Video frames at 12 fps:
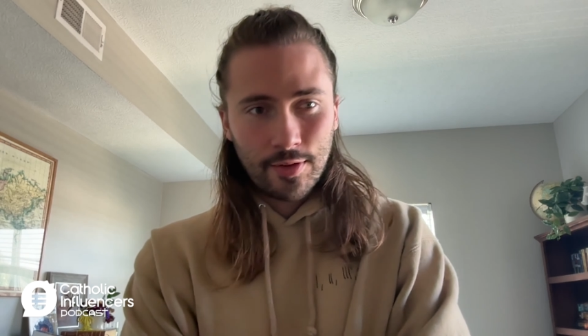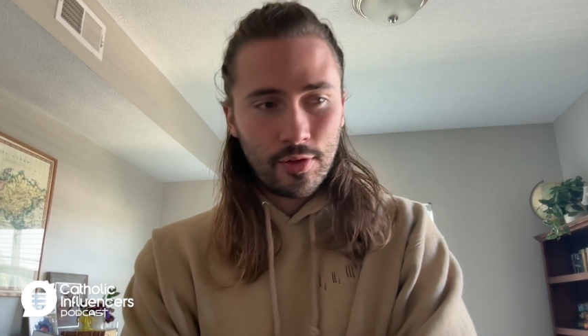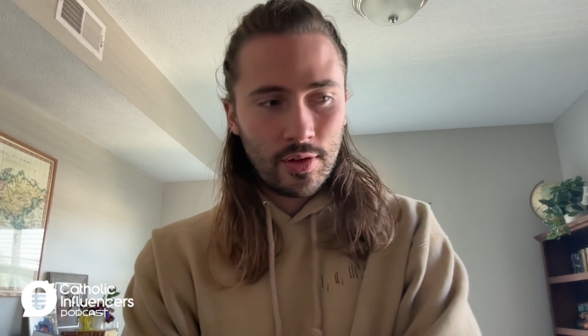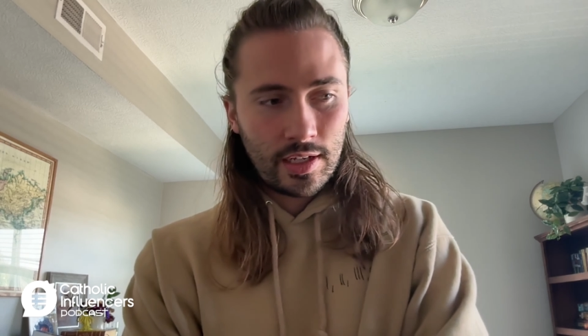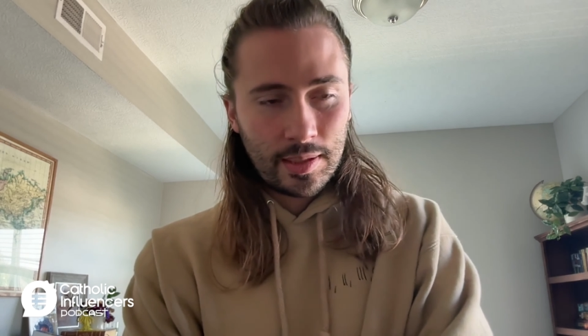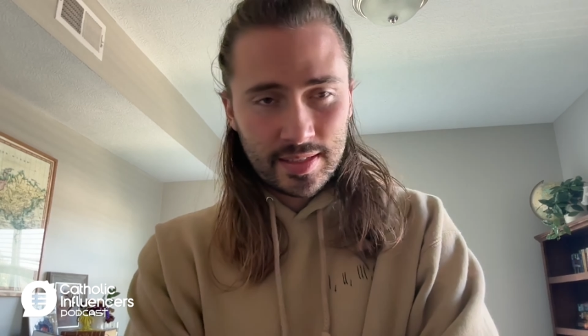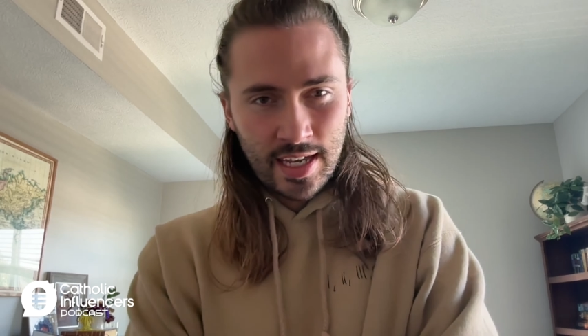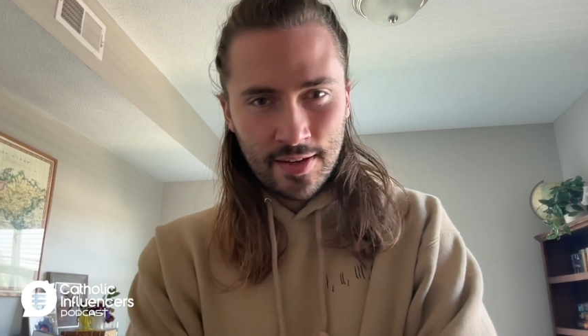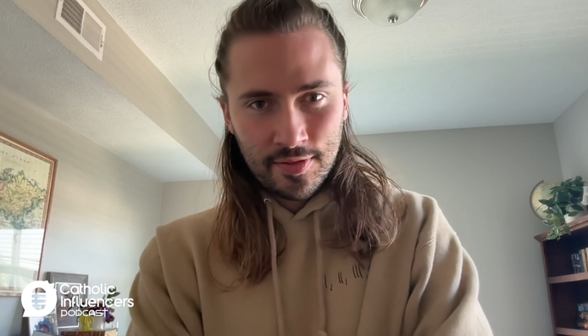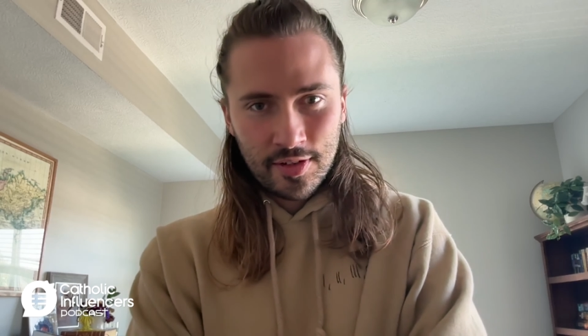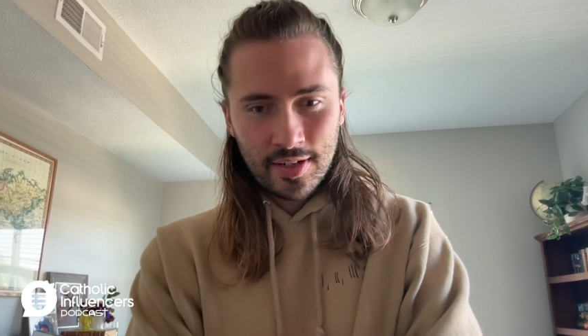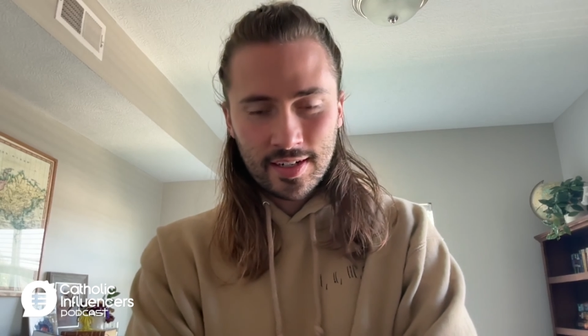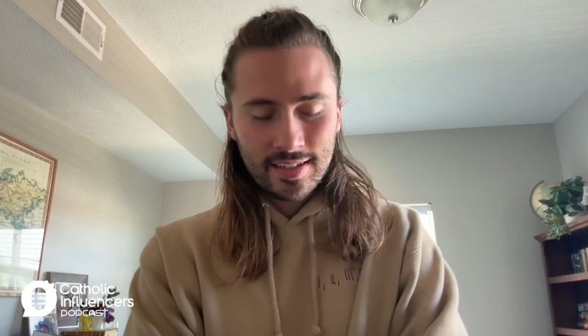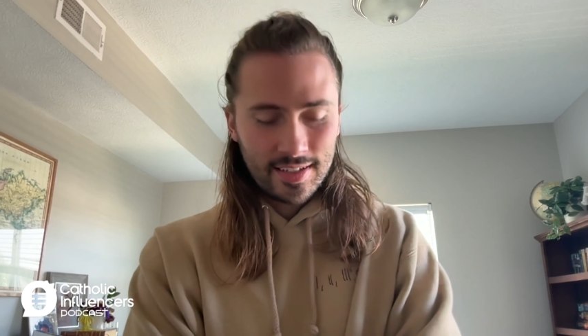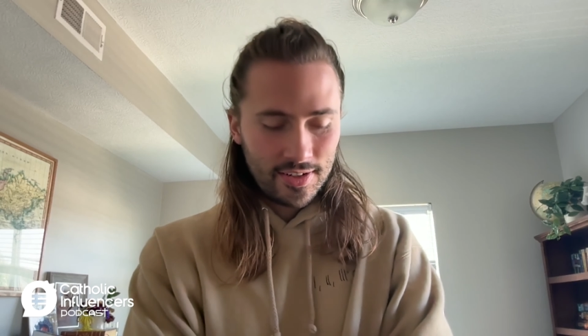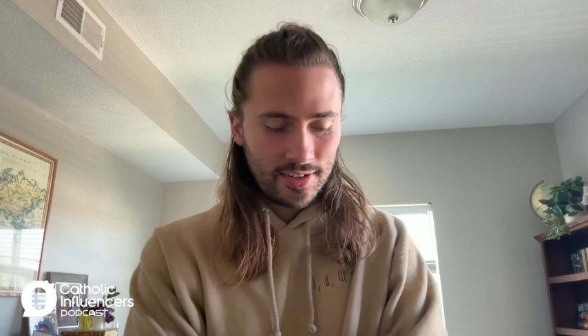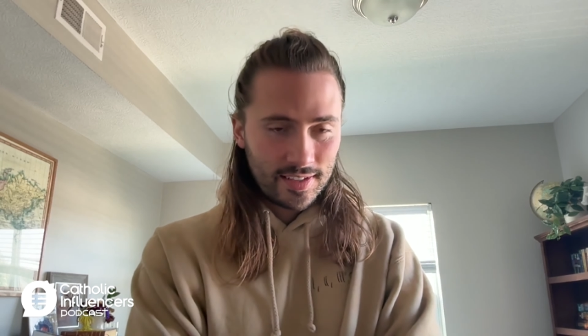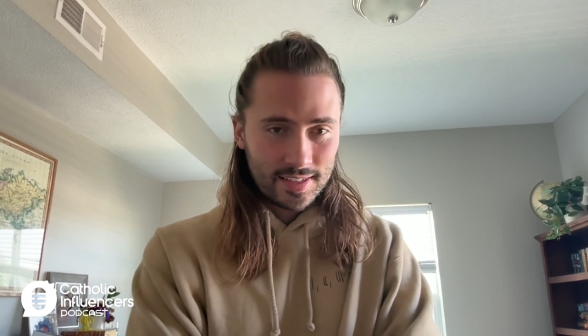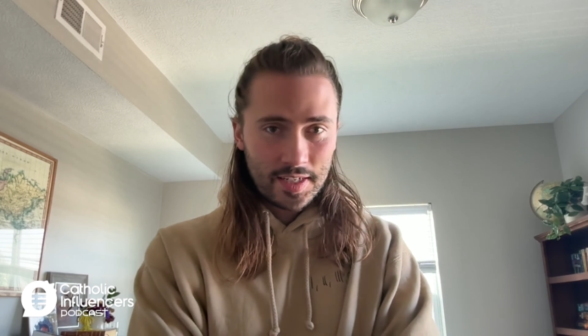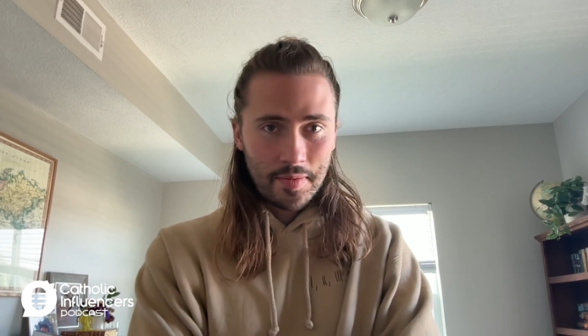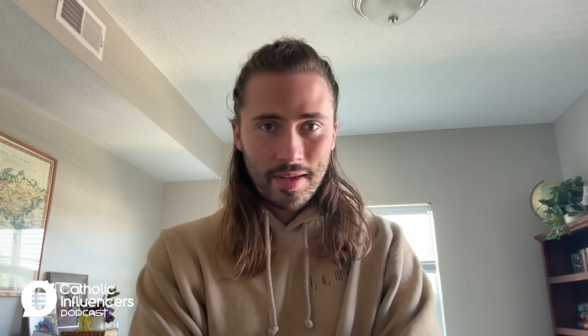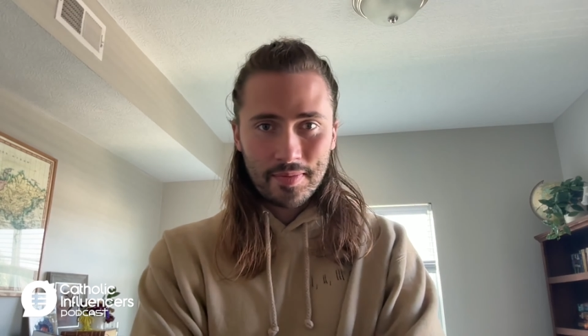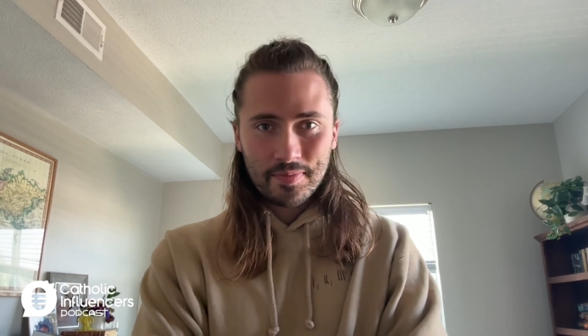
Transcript: if you look up Seph, you're gonna see me.